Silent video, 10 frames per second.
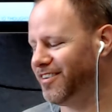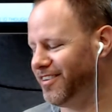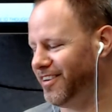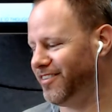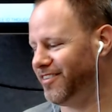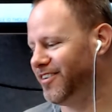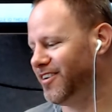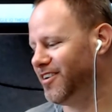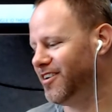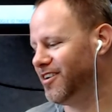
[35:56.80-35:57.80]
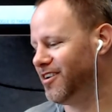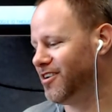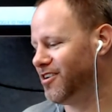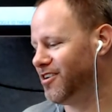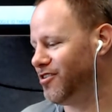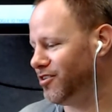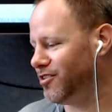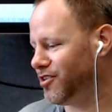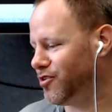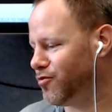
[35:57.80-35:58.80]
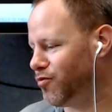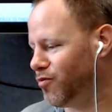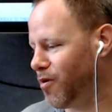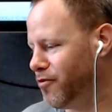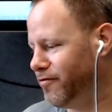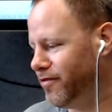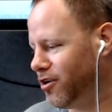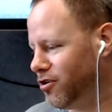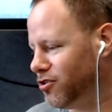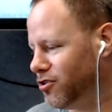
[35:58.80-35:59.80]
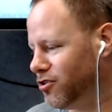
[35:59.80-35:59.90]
Yeah. All right, so moving on to